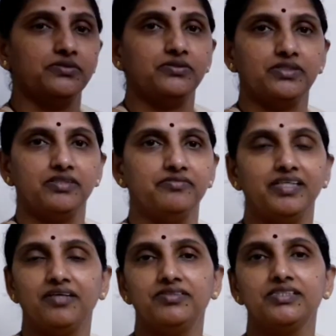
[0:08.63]
Okay, we
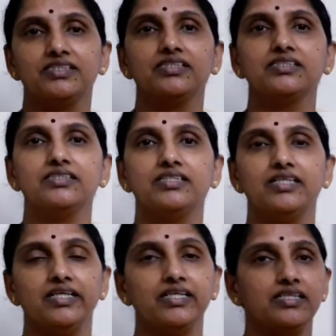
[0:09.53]
have discussed
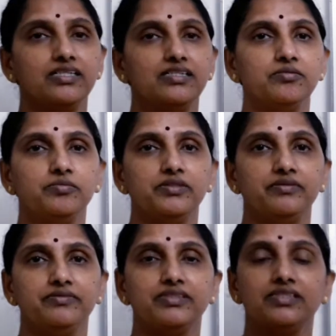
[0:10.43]

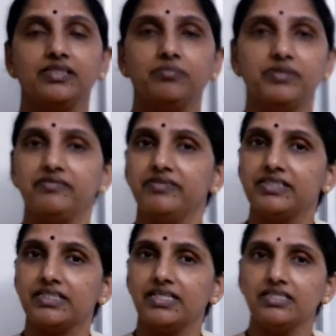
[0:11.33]
previous in the previous
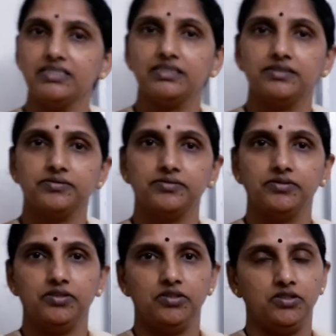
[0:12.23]
class
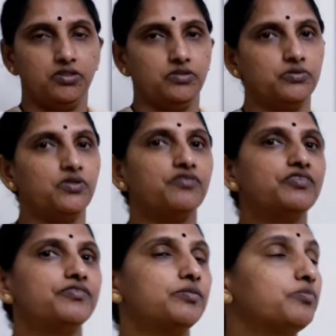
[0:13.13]
two of the
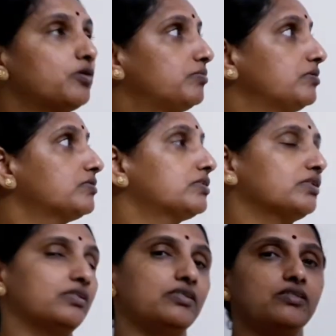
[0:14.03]
word problems.
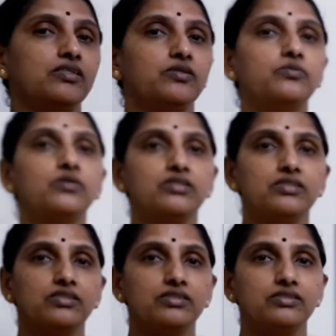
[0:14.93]
What
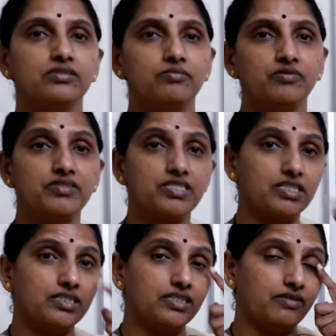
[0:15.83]
some of the
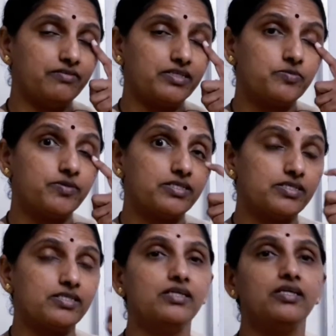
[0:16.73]
children have
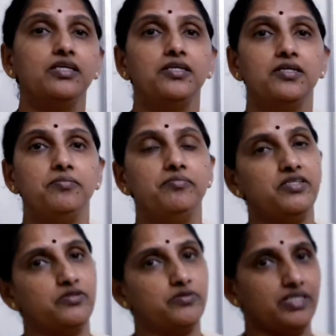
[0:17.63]
expressed me
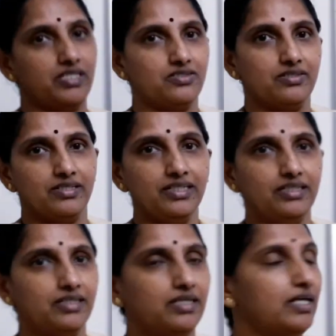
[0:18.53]
to teach, right?
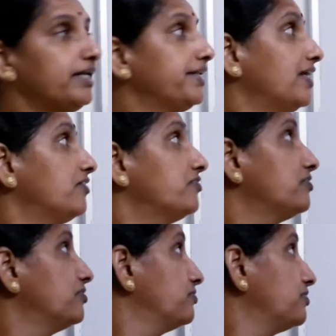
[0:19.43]
And now
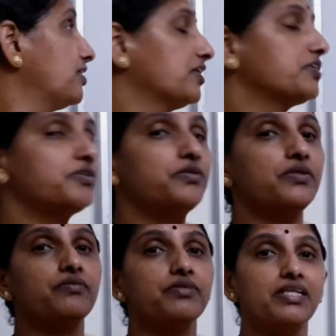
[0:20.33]
we are
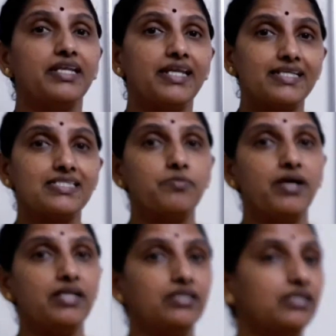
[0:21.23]
continuing with the next part,